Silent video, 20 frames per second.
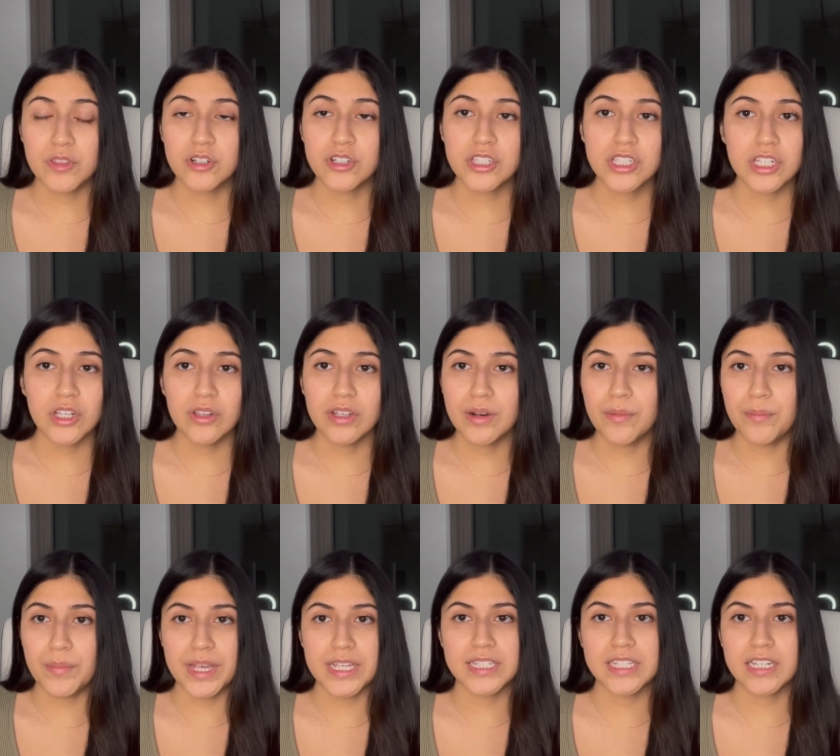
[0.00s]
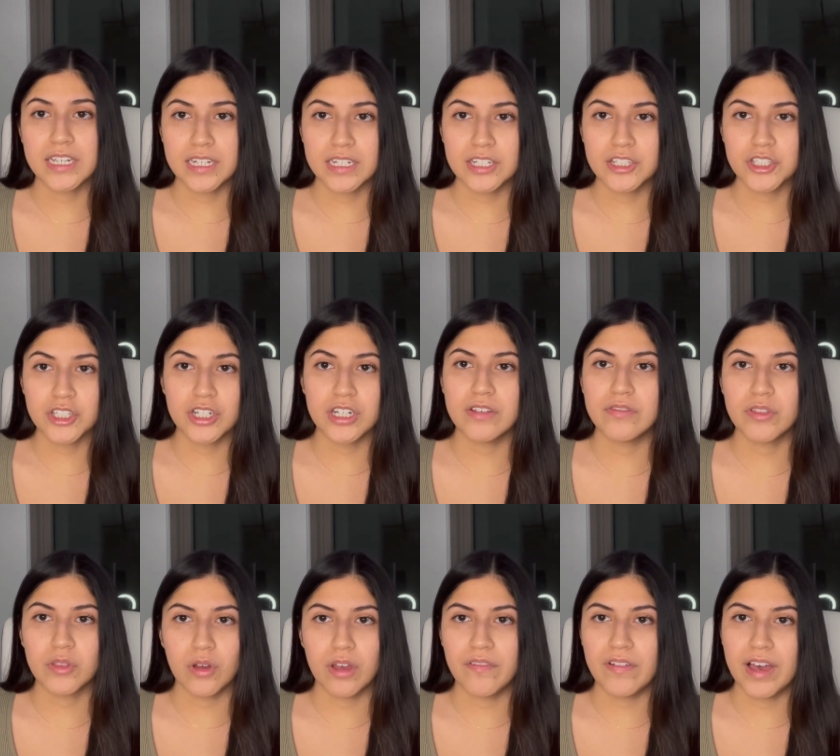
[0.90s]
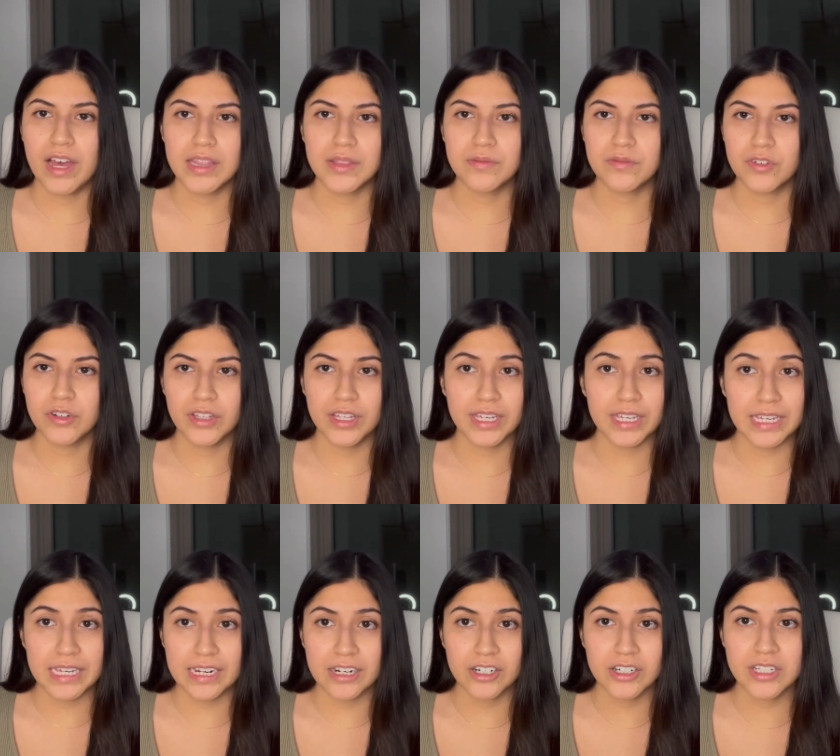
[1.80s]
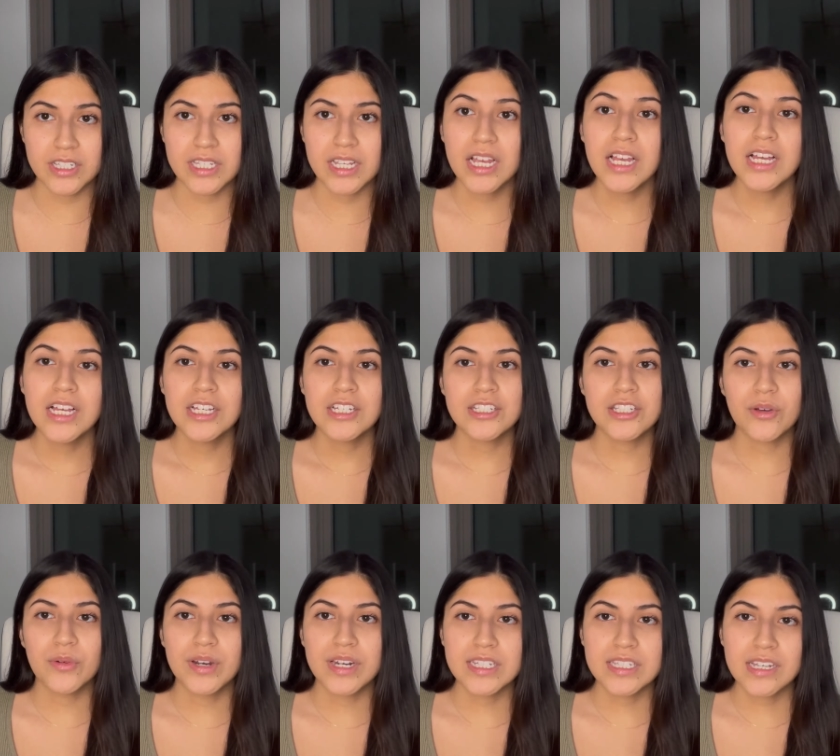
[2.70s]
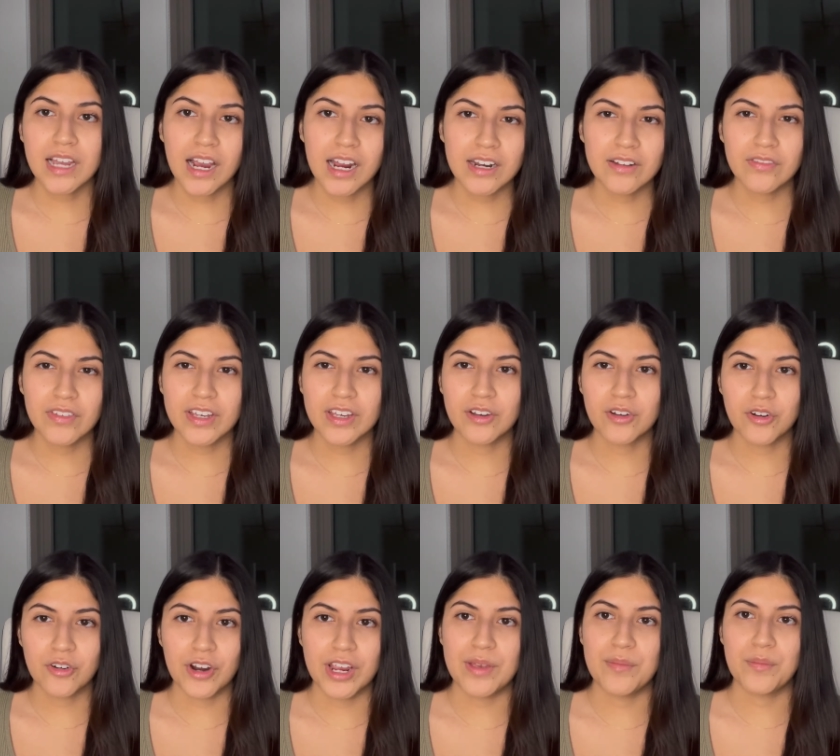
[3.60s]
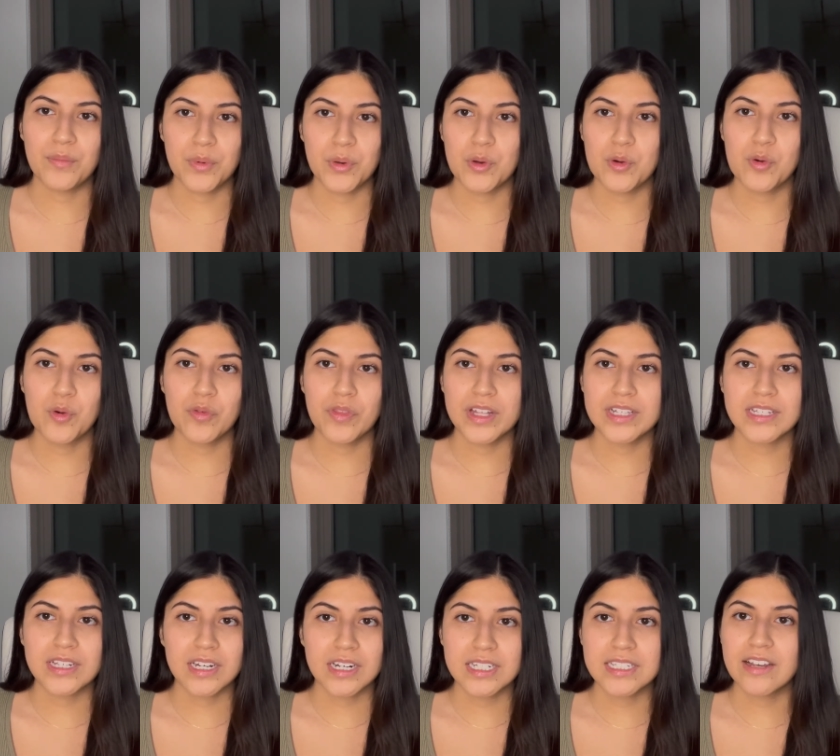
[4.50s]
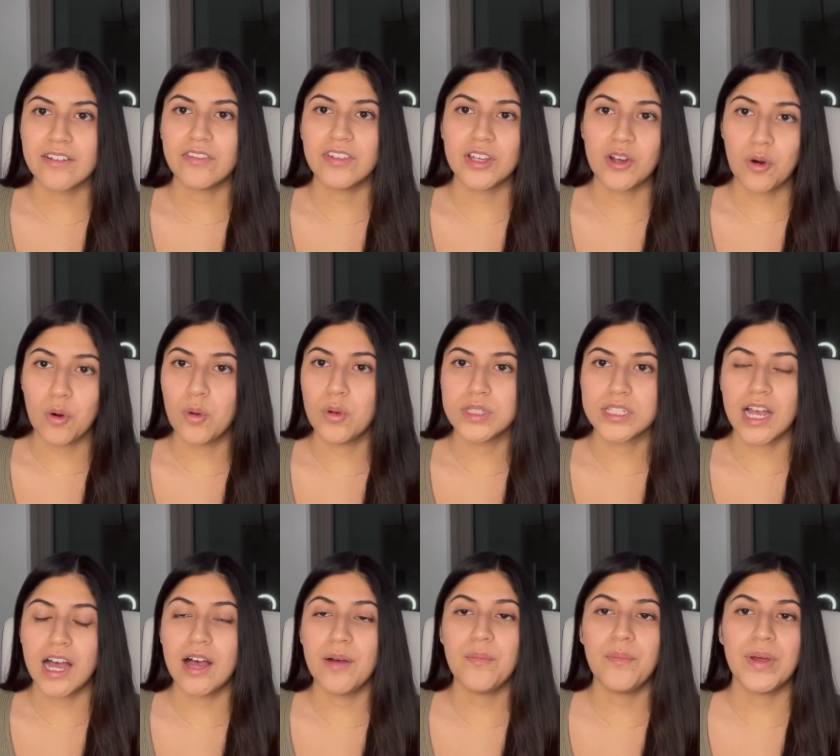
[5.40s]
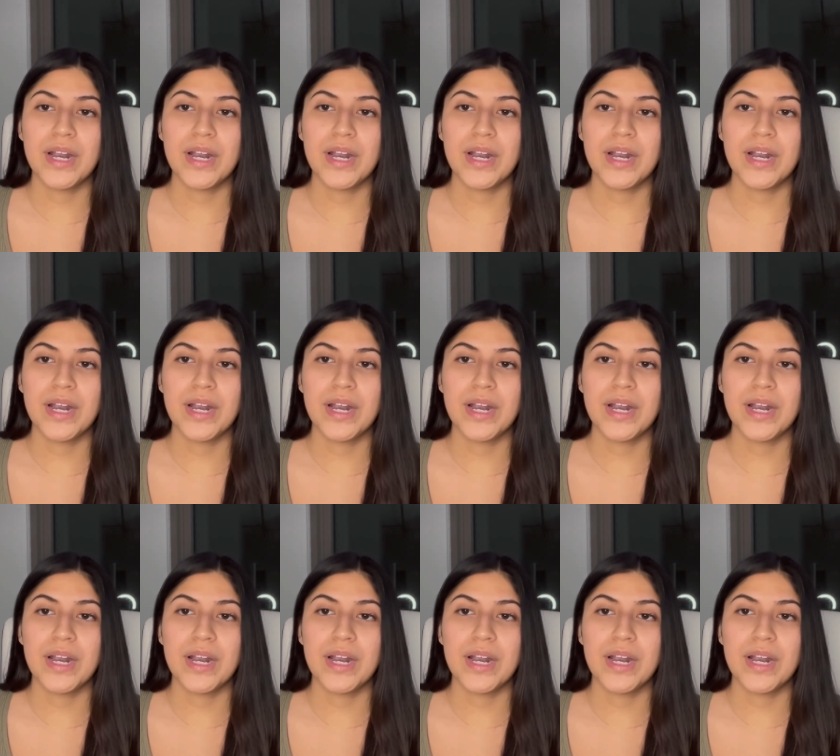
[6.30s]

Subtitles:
They're still in amazing condition even though I've had them for like years, so it is kind of like a great boot that's going to definitely hold up.